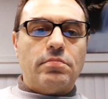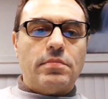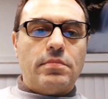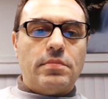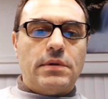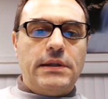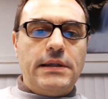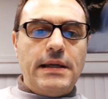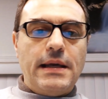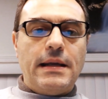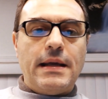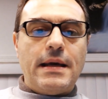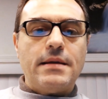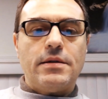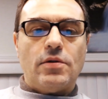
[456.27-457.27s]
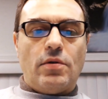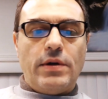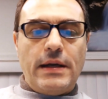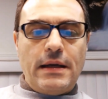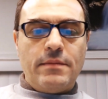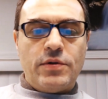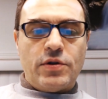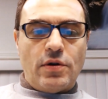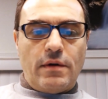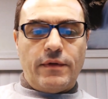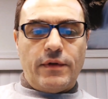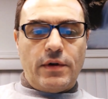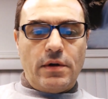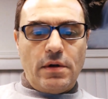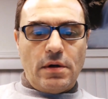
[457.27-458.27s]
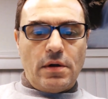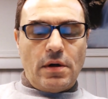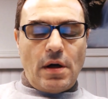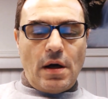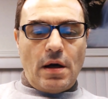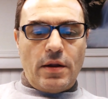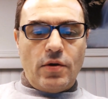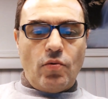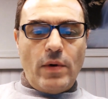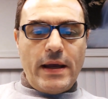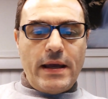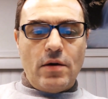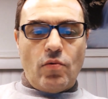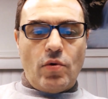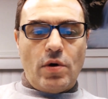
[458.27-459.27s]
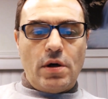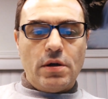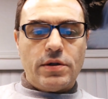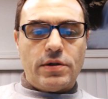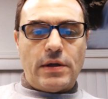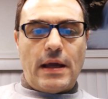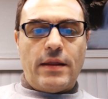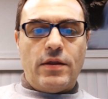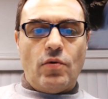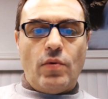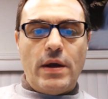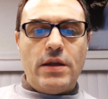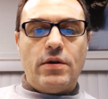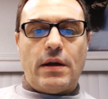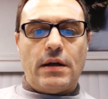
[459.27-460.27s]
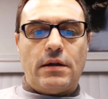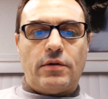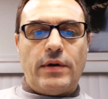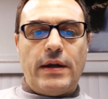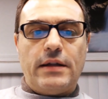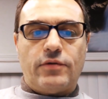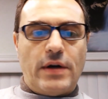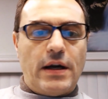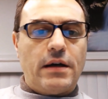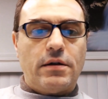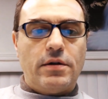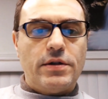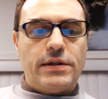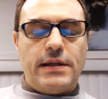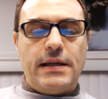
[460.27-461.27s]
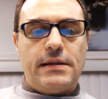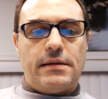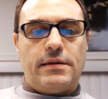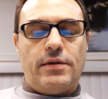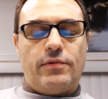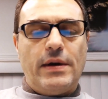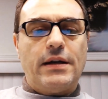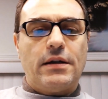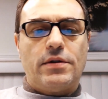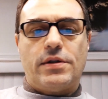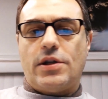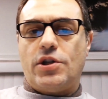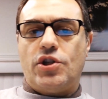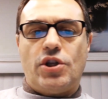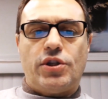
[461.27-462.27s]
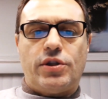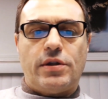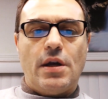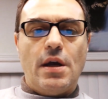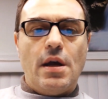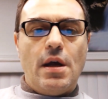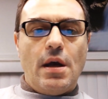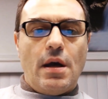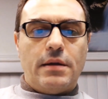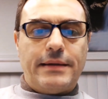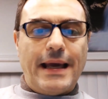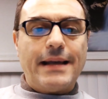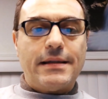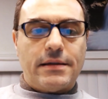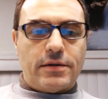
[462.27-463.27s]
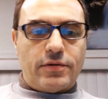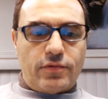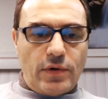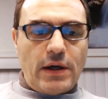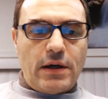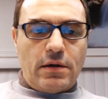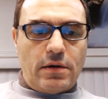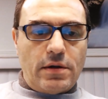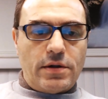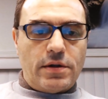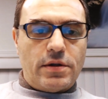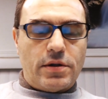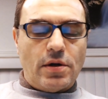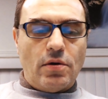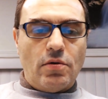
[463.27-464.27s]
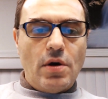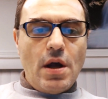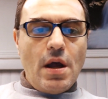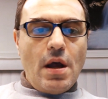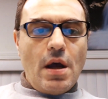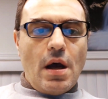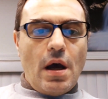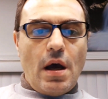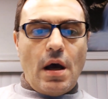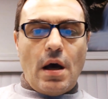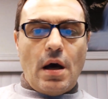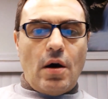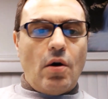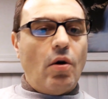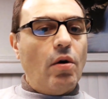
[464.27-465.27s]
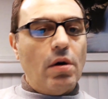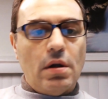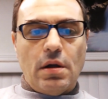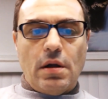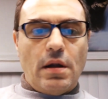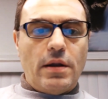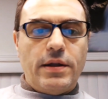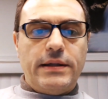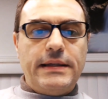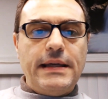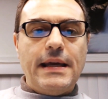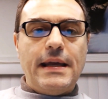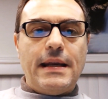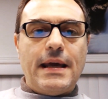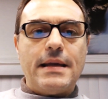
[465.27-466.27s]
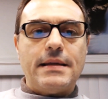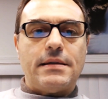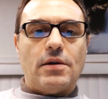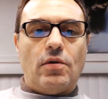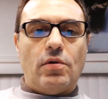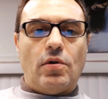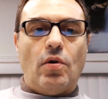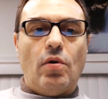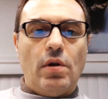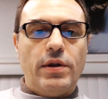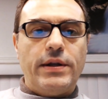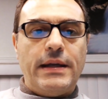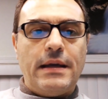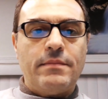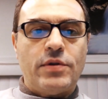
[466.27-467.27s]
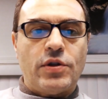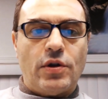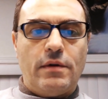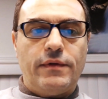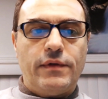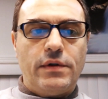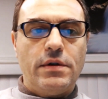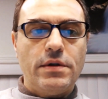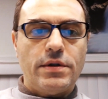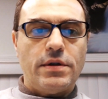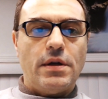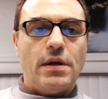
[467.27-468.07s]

DNS or name server, the way it works and the way you can create records, the records are just text records. So all the DNS or all the name servers